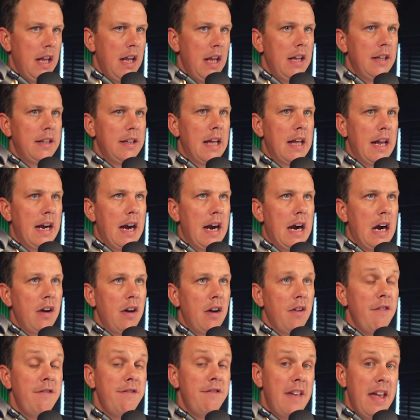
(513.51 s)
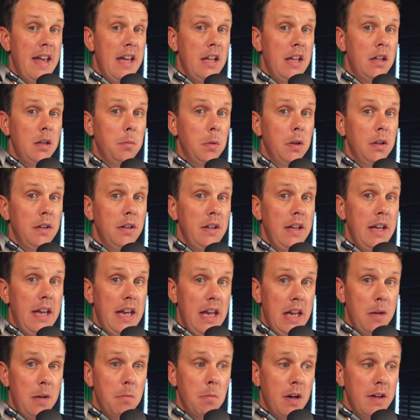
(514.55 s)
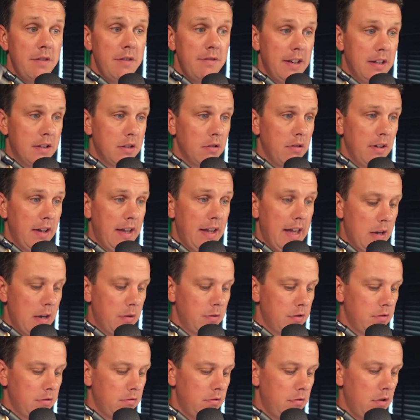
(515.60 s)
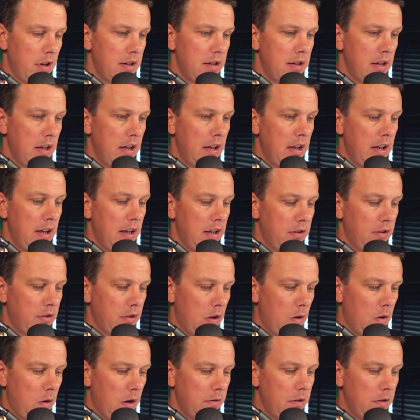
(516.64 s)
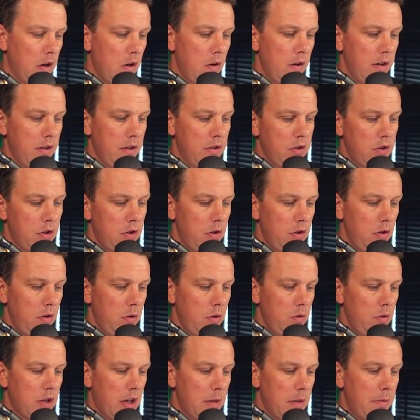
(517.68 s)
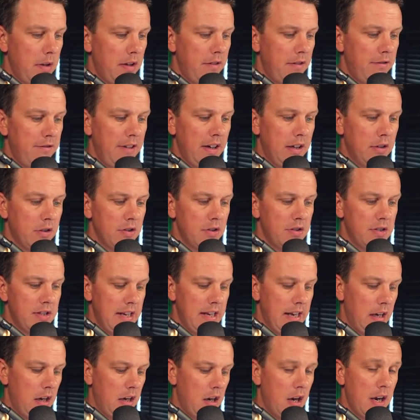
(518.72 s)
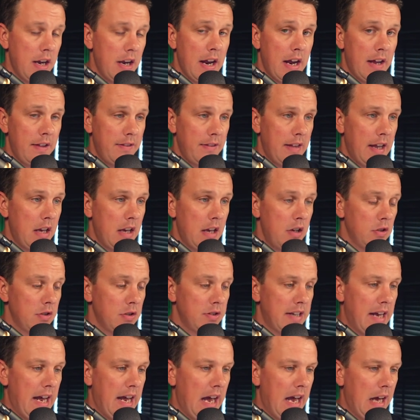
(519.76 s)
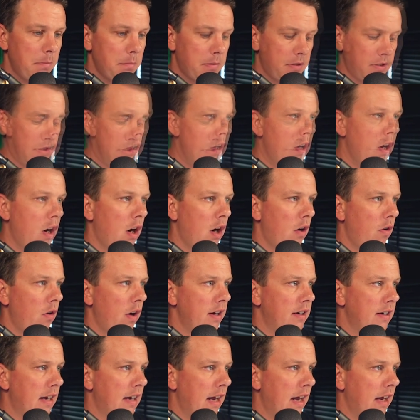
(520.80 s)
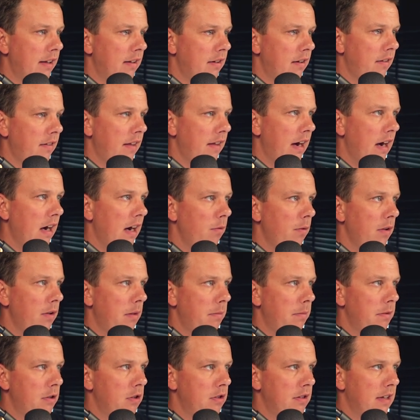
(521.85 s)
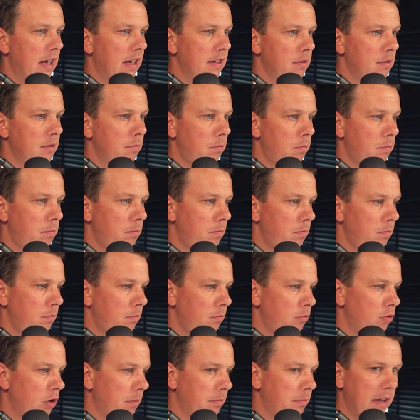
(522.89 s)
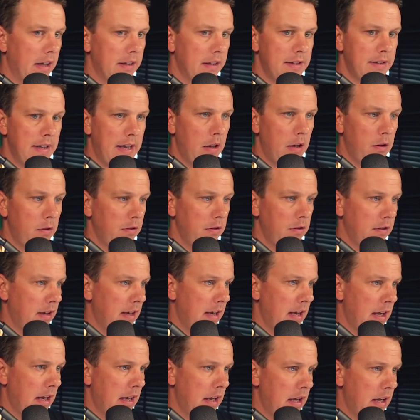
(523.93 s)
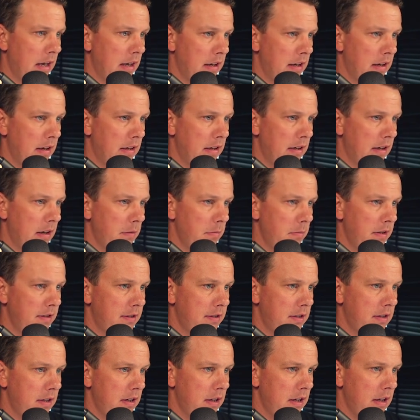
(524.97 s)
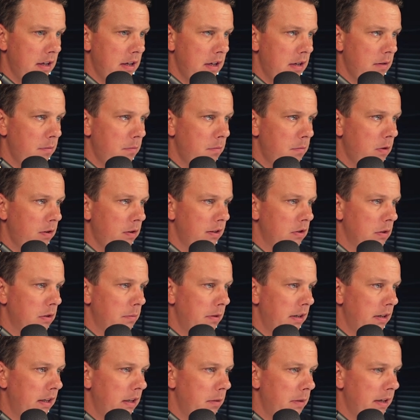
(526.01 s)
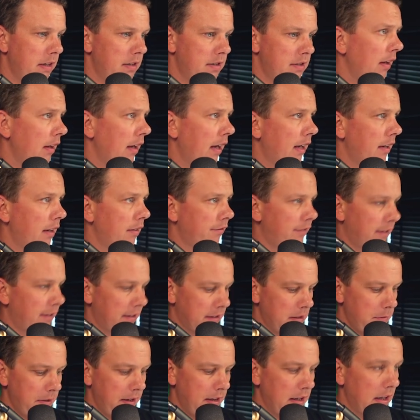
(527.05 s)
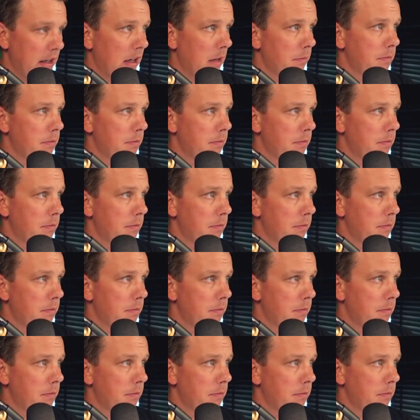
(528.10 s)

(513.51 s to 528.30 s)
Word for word: that are available in my VIKTOR account, right? So I'm going to type in VIKTOR CLI and then just apps. All right, and there, let me just can drop that down and let me see, pull this up a little bit. And in fact, let me collapse